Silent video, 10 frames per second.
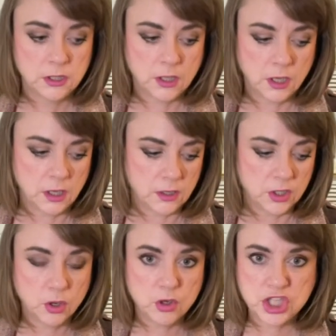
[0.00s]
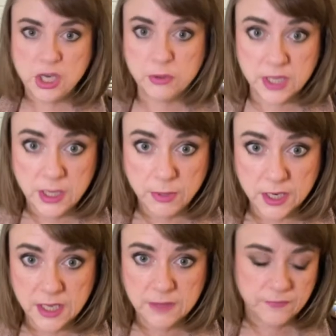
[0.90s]
Uh, negotiate with
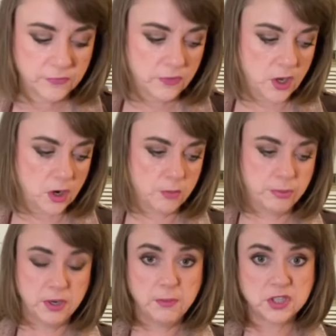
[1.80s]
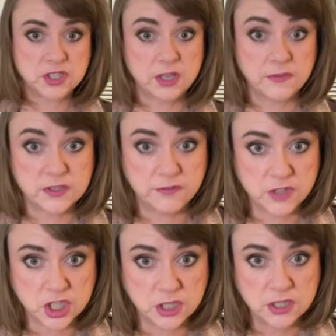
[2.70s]
anybody. They're pretty much self
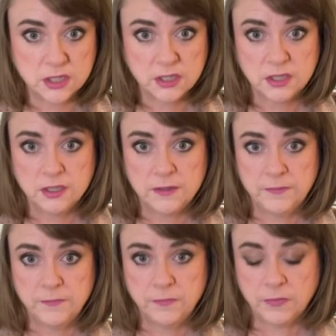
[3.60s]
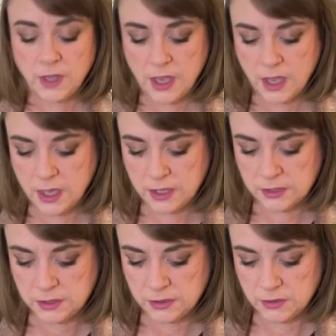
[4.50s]
sufficient
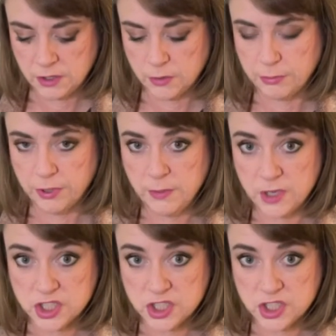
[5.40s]
and they're pretty much